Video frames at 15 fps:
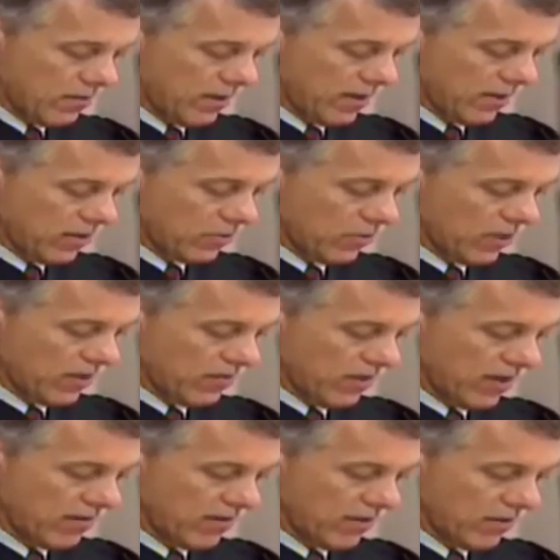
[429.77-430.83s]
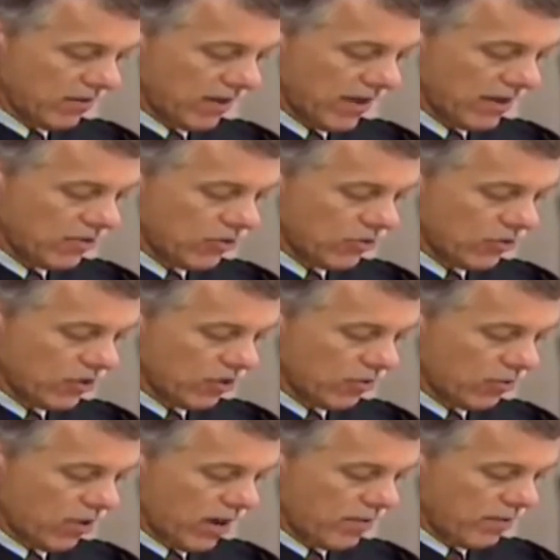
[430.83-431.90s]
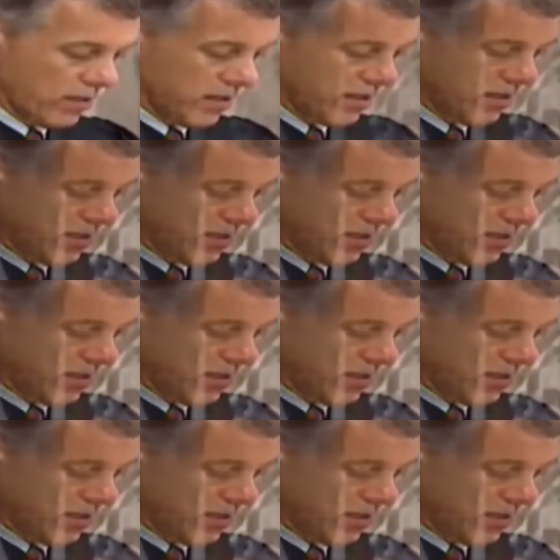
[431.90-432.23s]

Like I said, I've been wanting to talk to you all week. You know, I just didn't